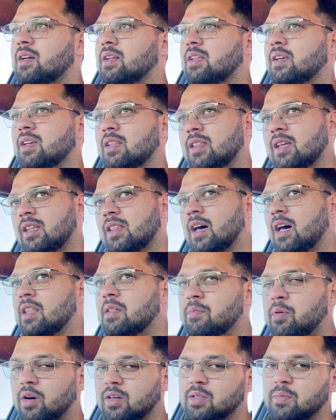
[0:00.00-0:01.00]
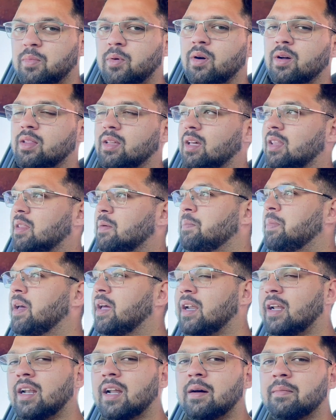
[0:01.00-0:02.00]
that I can take the other box apart, get the
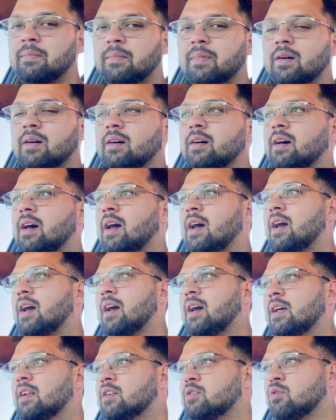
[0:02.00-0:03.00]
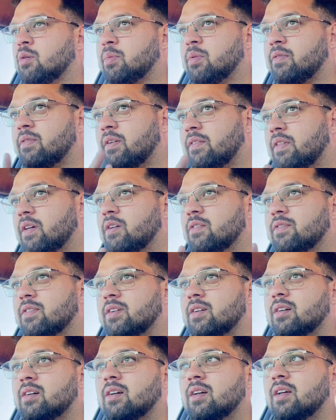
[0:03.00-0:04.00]
bearing number and swap the fifth
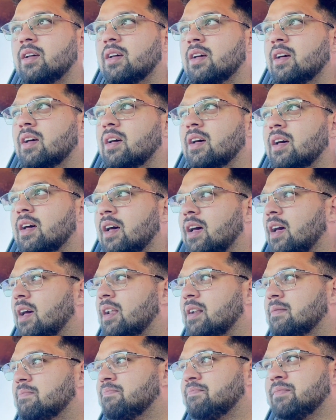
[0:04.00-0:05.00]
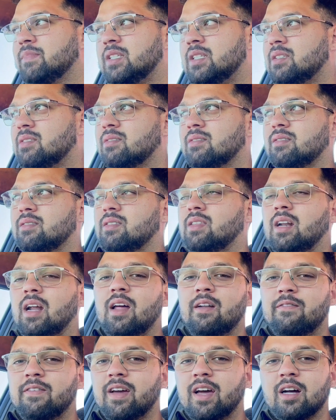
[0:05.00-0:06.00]
over and try
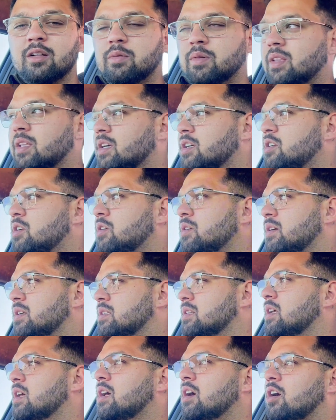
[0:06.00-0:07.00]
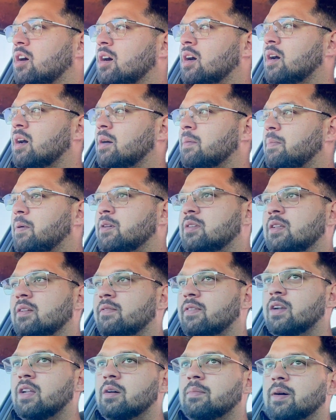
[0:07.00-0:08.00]
and figure out what the issue is. I posted a
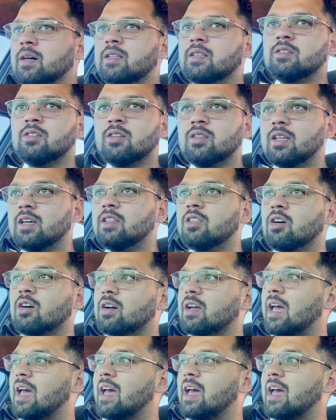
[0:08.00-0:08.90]
video about this on TikTok.